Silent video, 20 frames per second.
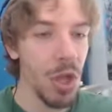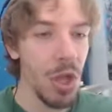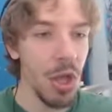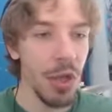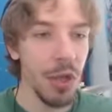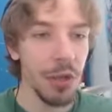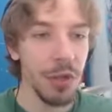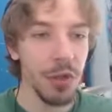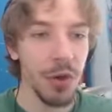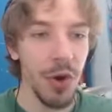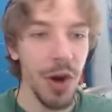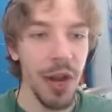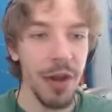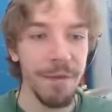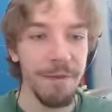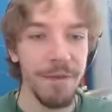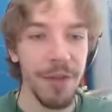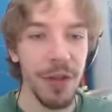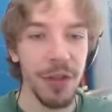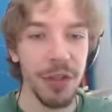So I
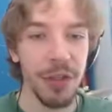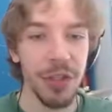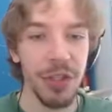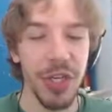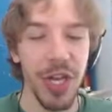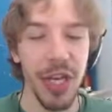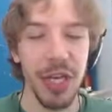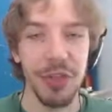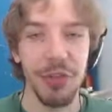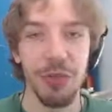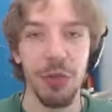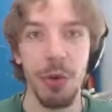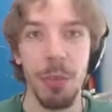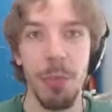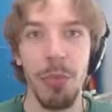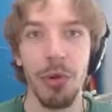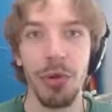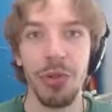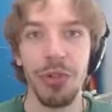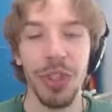failed the challenge for a
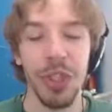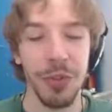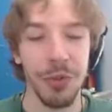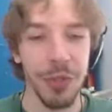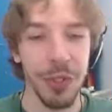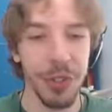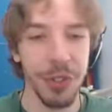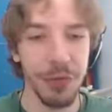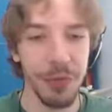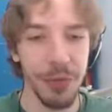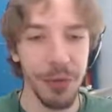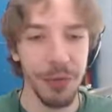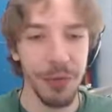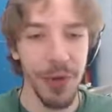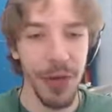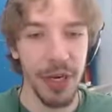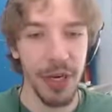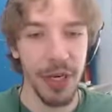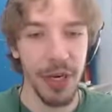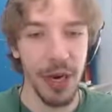bullshit reason, for the
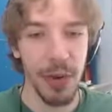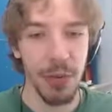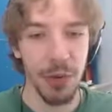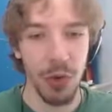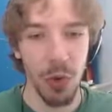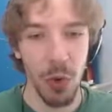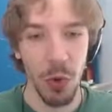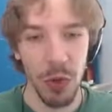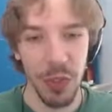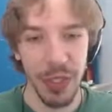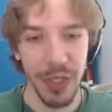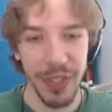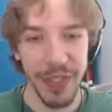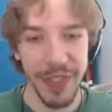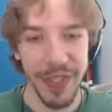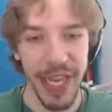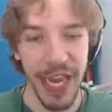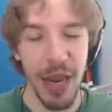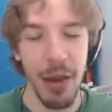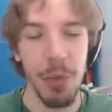fact that I was holding a
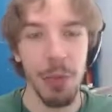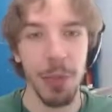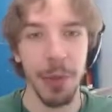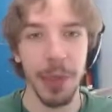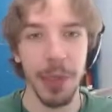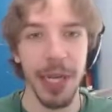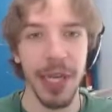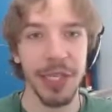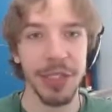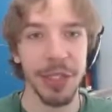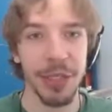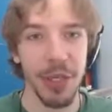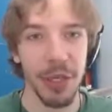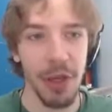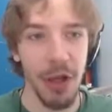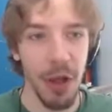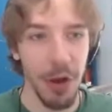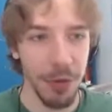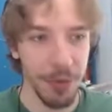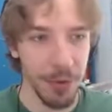scalpel as the
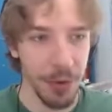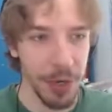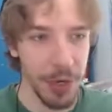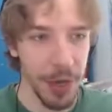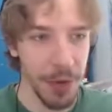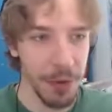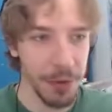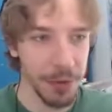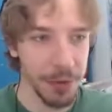clock ran out.